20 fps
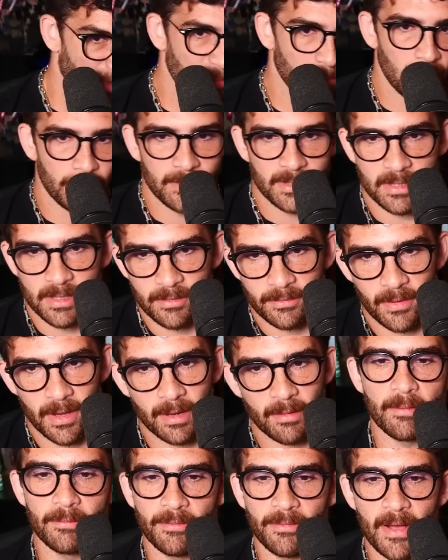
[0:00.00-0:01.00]
Let me see if I
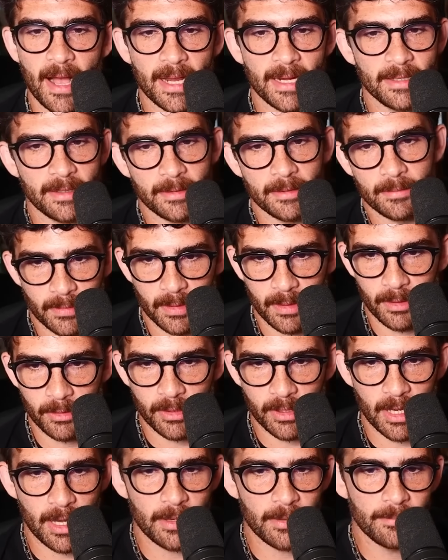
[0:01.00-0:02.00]
can find it.
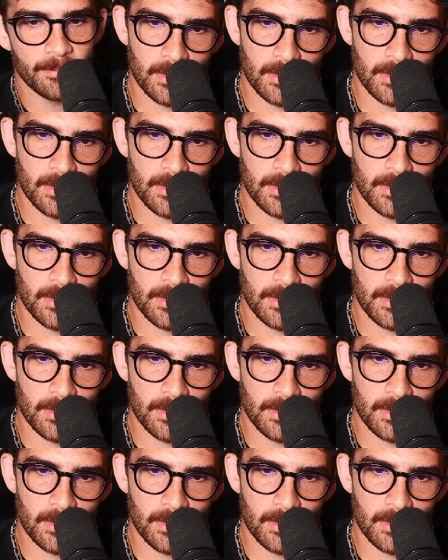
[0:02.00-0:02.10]
Okay?